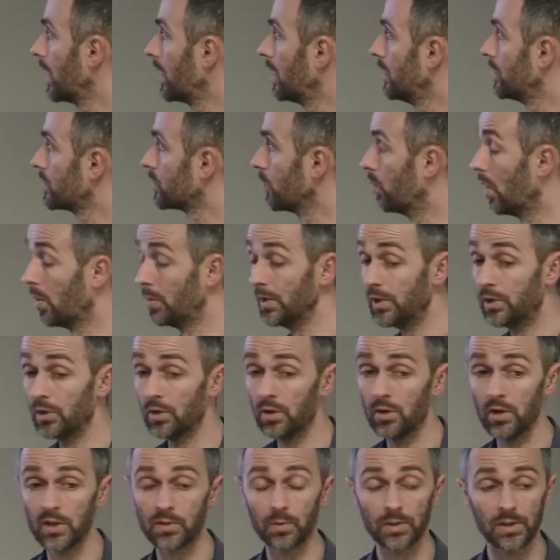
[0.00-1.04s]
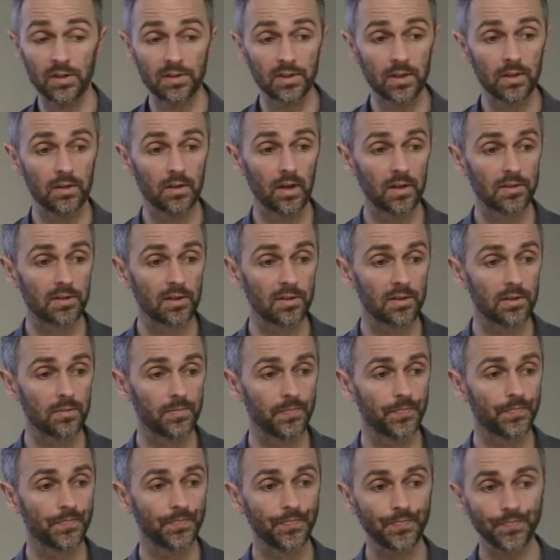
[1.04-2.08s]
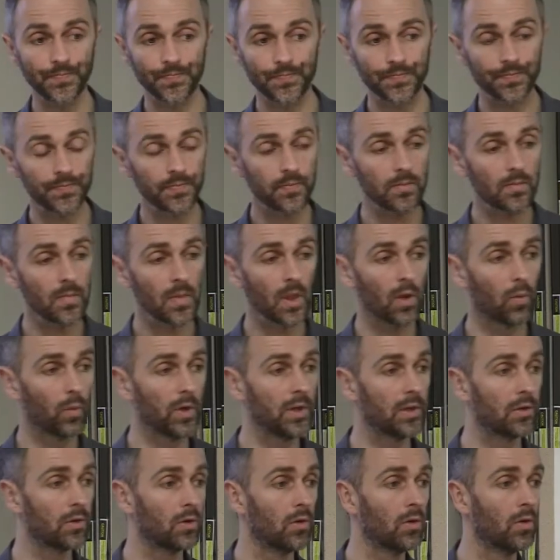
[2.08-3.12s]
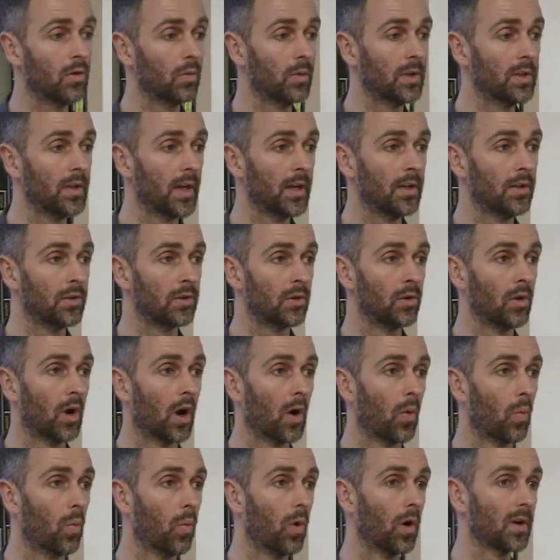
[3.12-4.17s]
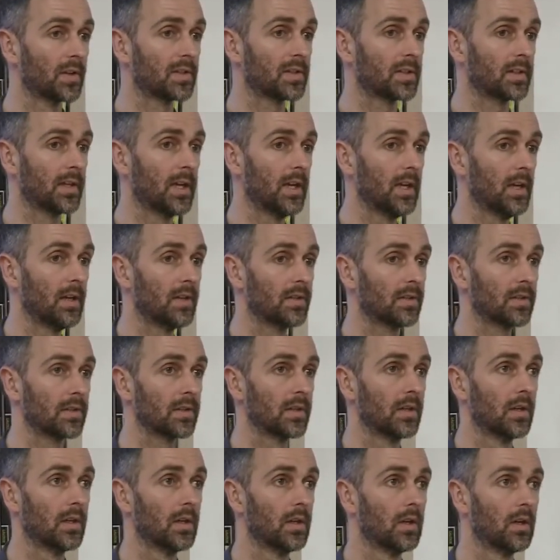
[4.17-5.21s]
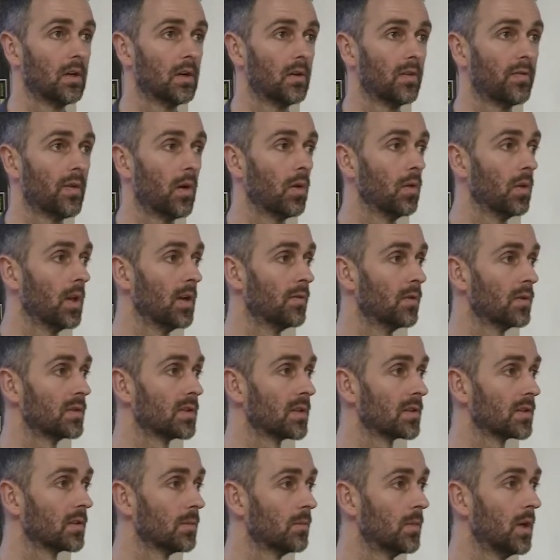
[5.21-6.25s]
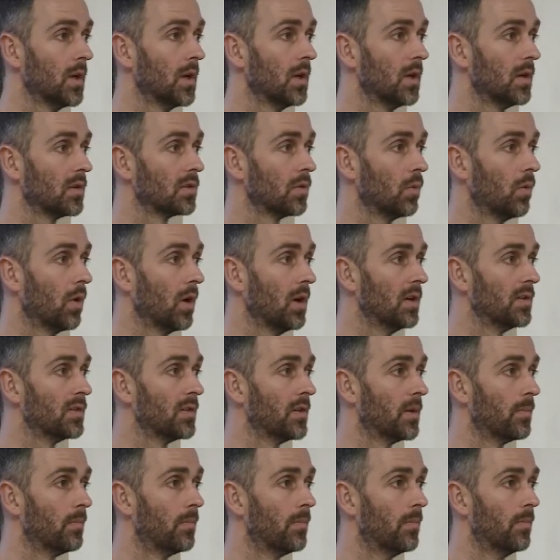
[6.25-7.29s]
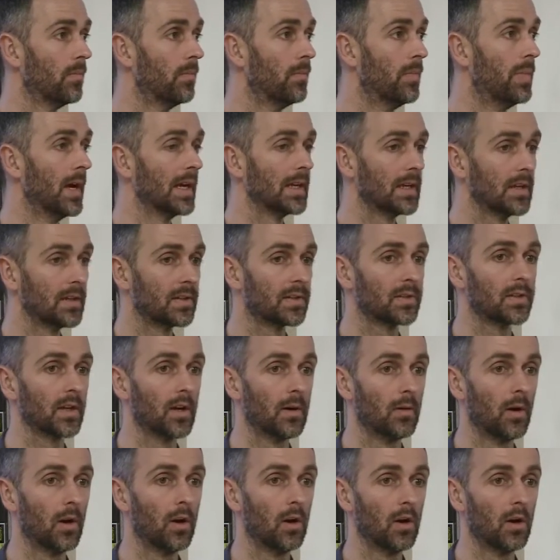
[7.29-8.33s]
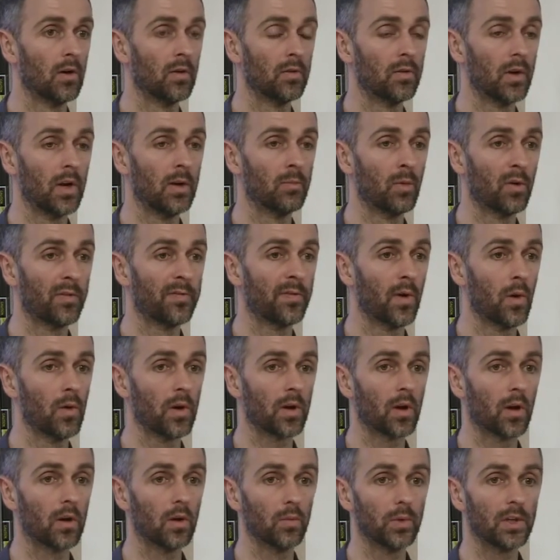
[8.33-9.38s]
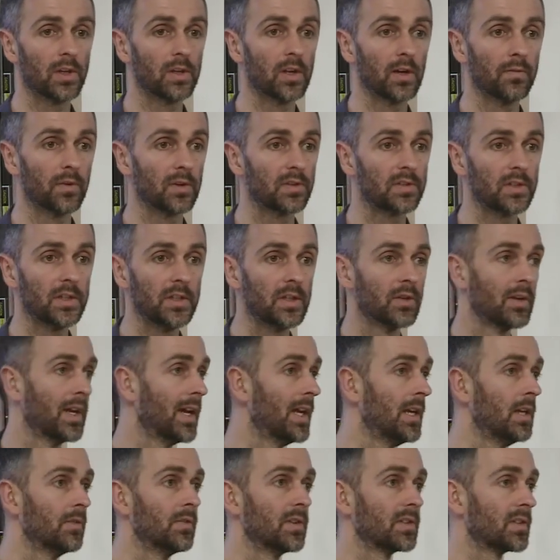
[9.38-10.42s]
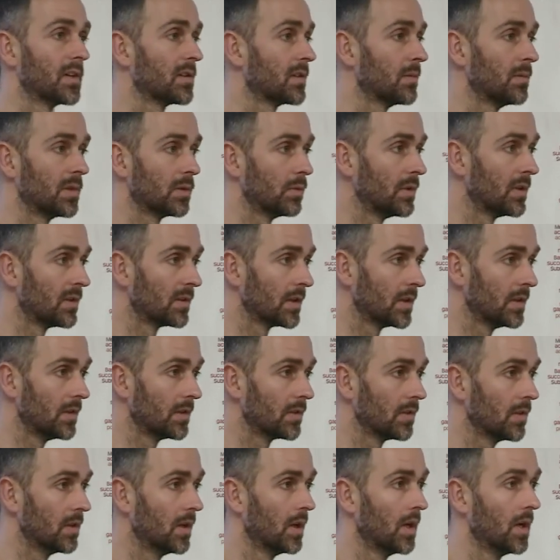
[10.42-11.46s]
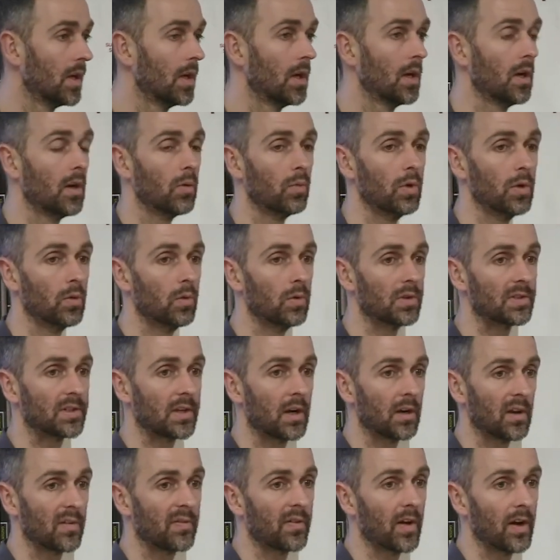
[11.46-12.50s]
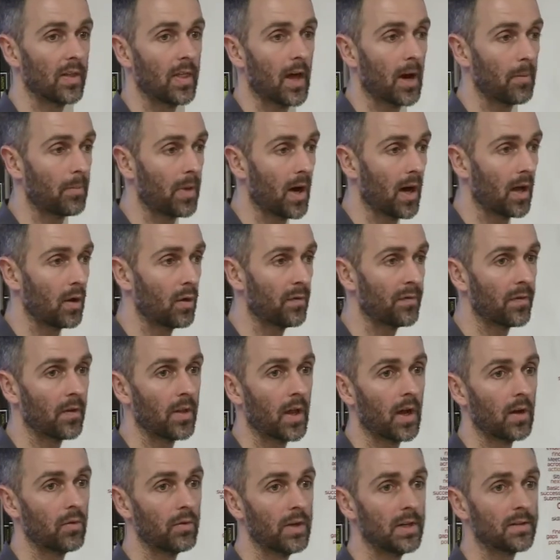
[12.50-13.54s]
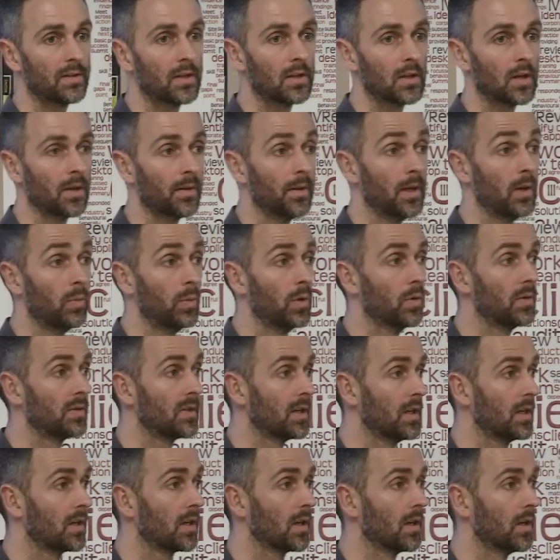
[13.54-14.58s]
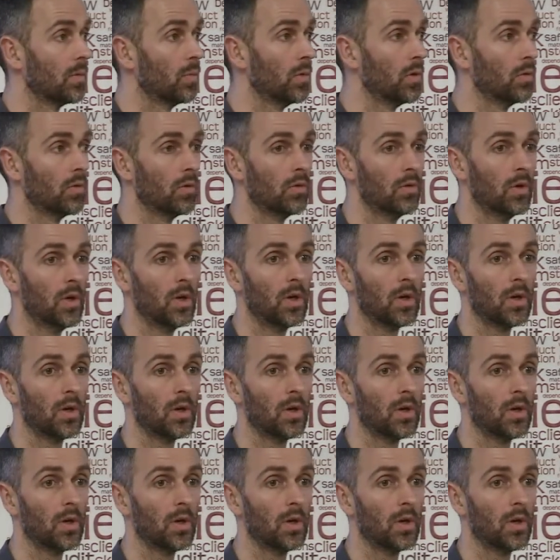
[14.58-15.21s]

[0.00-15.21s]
So what we do is we design that system. We then do our worst case fault level system. So what is the biggest amount of fault current that we could ever see on any of the systems that we're designed to? We will certify that panel for that rating, and then we will take it and we will